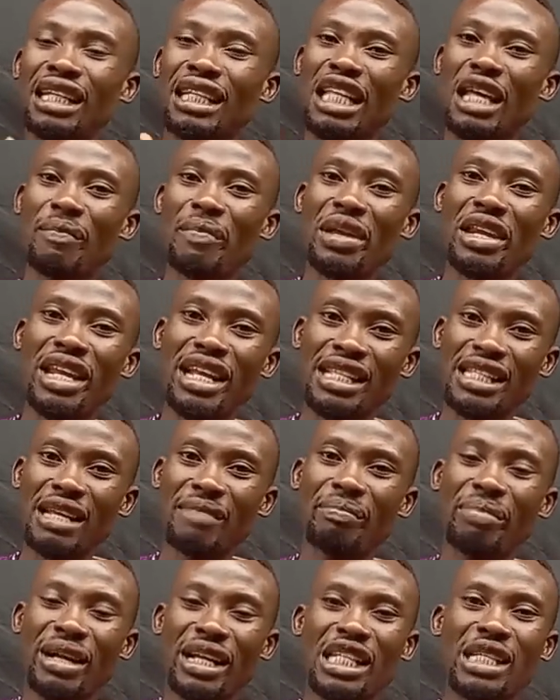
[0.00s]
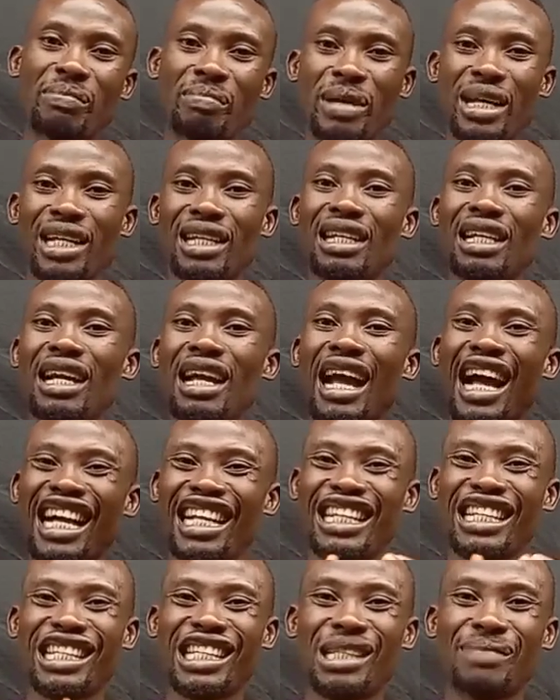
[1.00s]
keep in a separate pen,
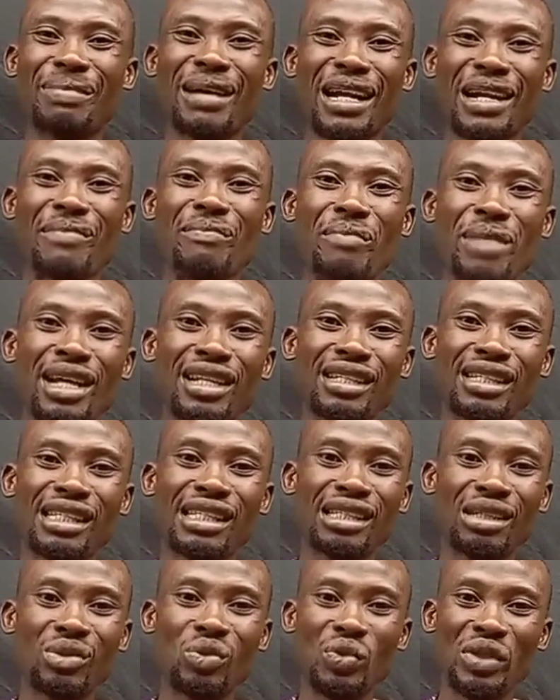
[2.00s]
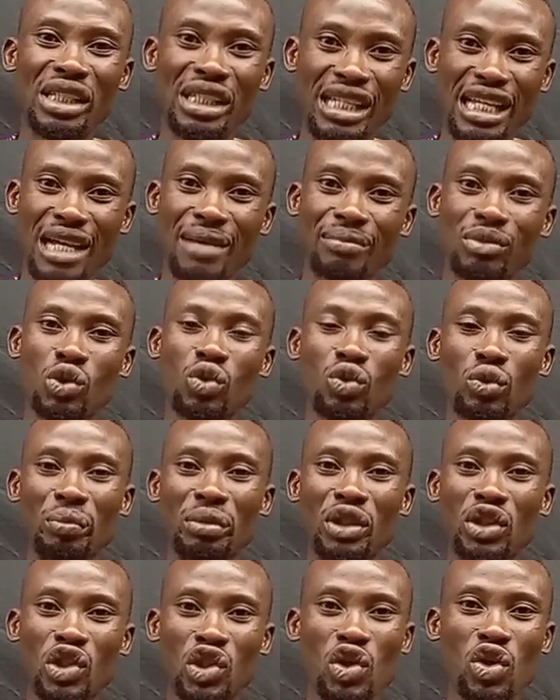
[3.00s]
and experiment with them to be
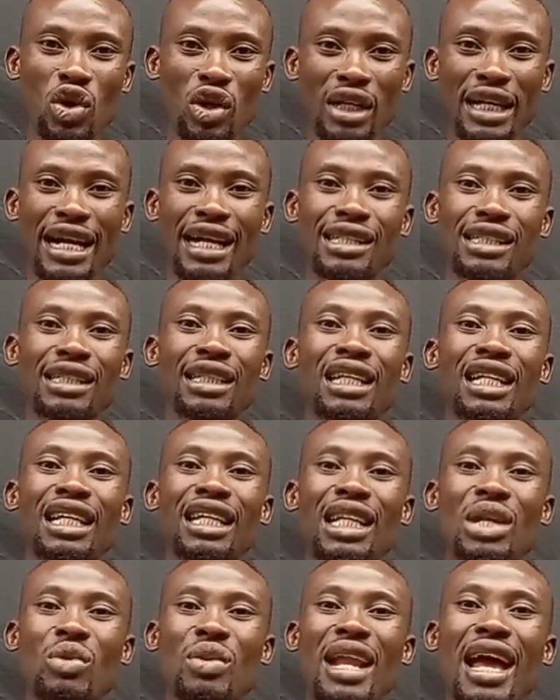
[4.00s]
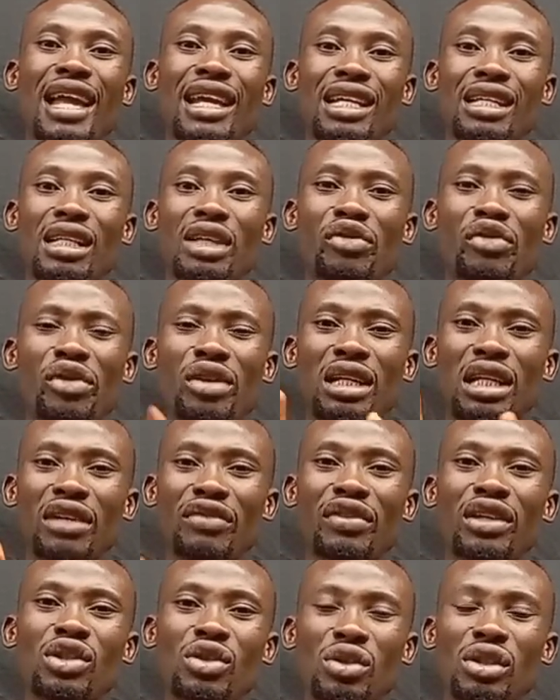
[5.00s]
sure that they will like it. If you
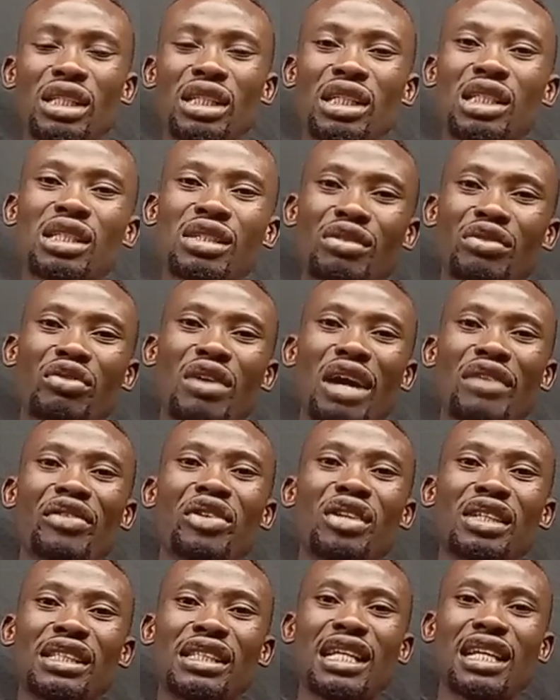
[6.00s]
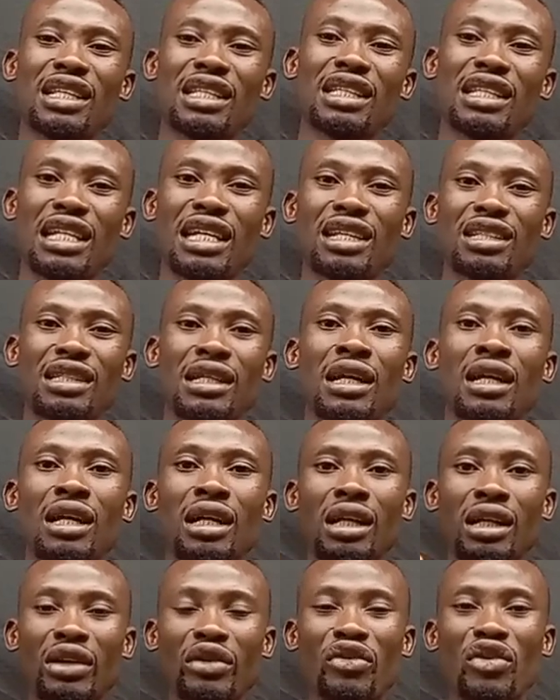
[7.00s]
give it to these 5 or 10 snails
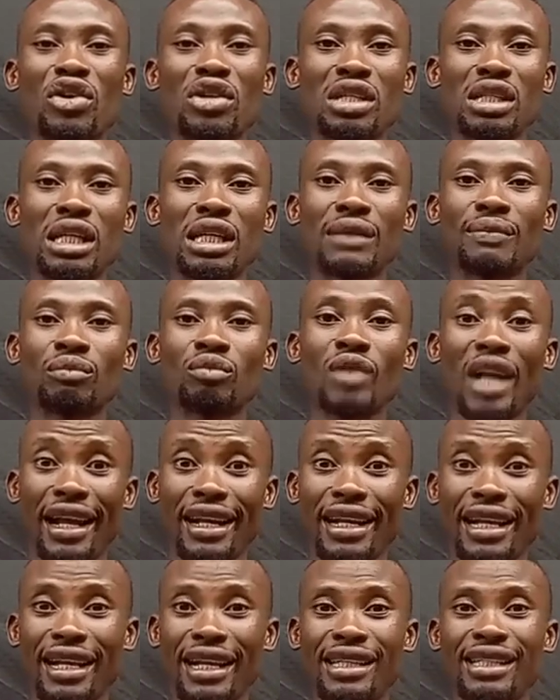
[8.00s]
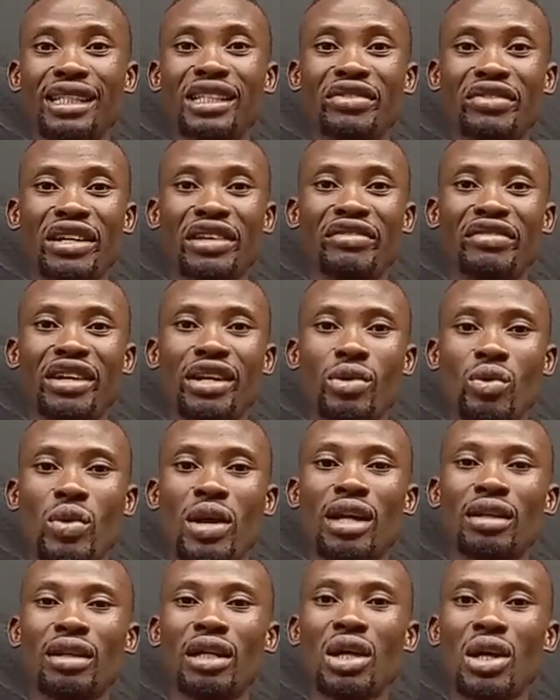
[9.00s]
the first day and they ate it very, very
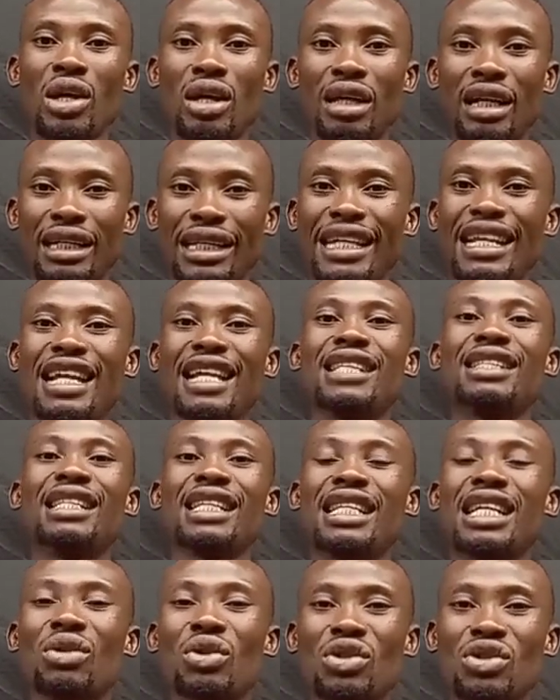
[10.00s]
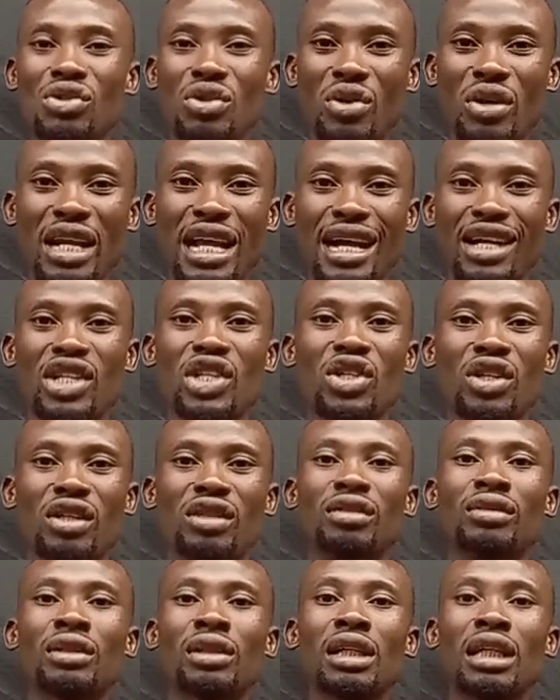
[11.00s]
well, the next day there was no
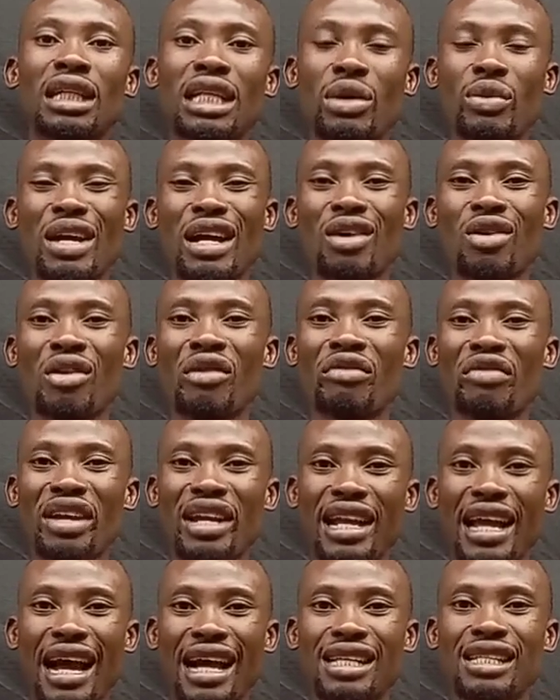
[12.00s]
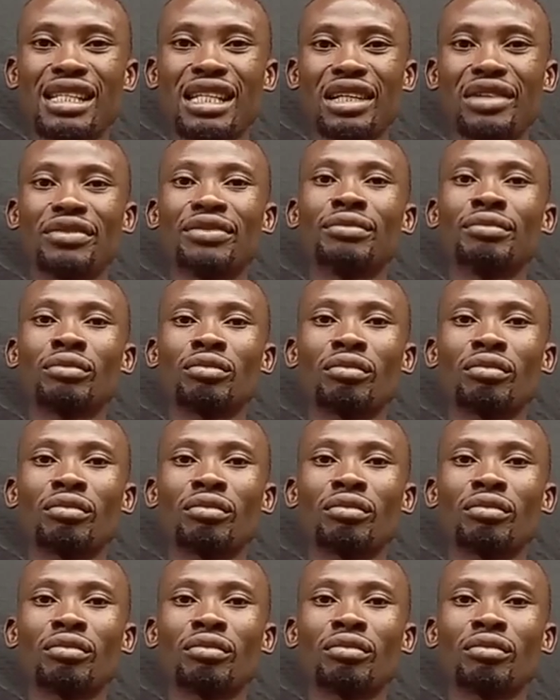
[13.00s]
reaction, they were all very active.